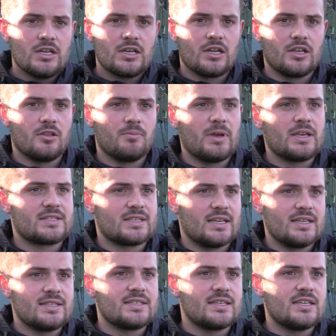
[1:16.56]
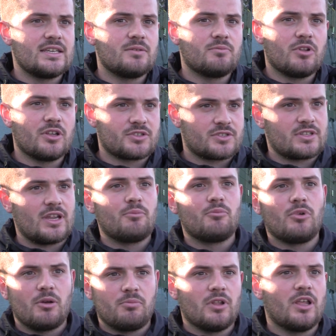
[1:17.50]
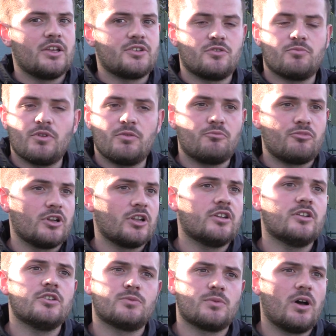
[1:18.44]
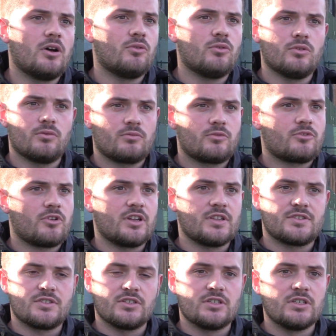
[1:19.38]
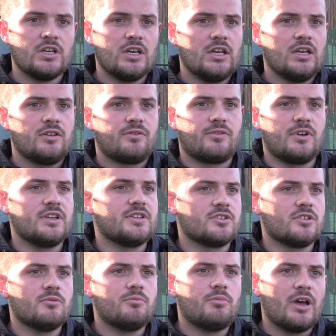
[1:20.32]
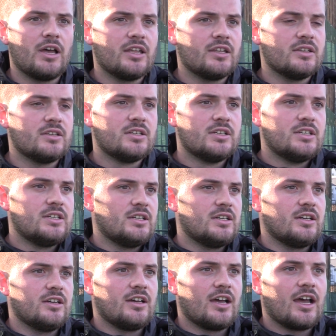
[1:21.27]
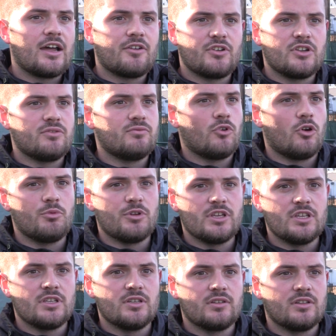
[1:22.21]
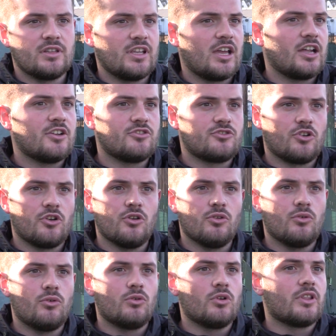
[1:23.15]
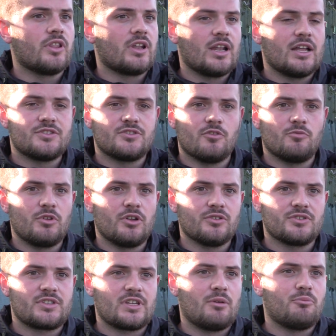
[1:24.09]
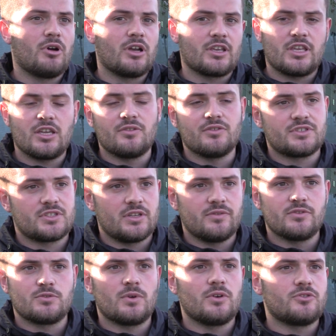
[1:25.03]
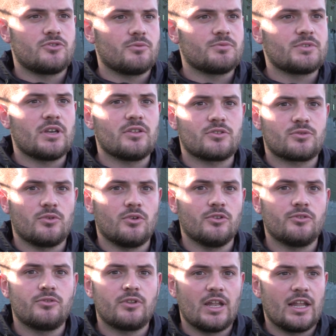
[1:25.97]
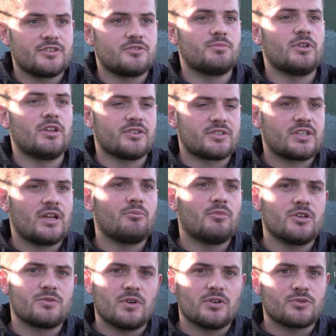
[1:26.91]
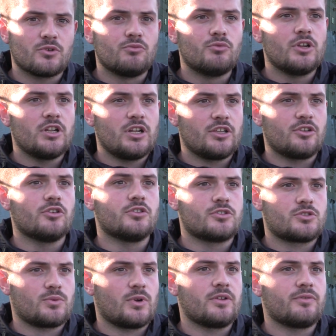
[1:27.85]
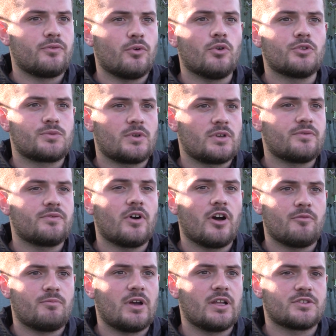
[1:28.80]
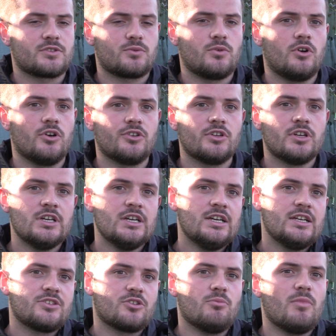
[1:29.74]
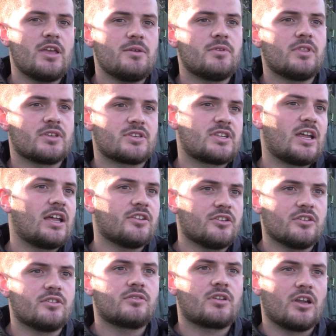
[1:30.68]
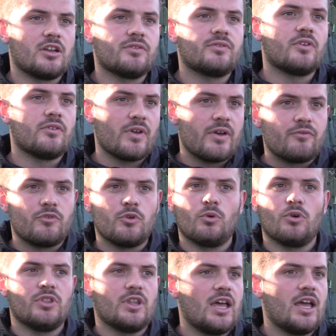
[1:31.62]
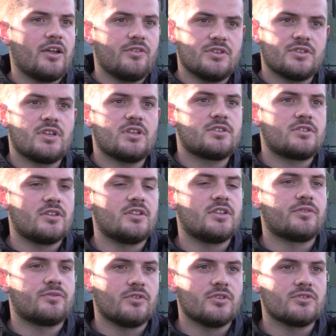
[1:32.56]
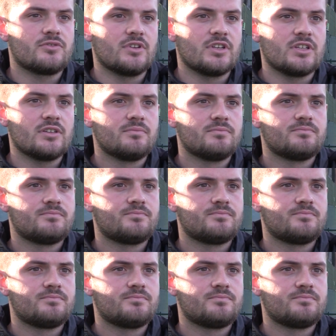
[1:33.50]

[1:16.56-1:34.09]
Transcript: kind of the best 18 plus standby players who've been brilliant as well. All credit to Fraser, Ben, Harry, Robbie, Leandro, all of the lads that have been on standby. Kieran Stevens, well, he dropped out of the squad. The lads have been on standby as well, so a really good 24, 25 man squad. So maybe the standard kind of everyone there is the difference, really.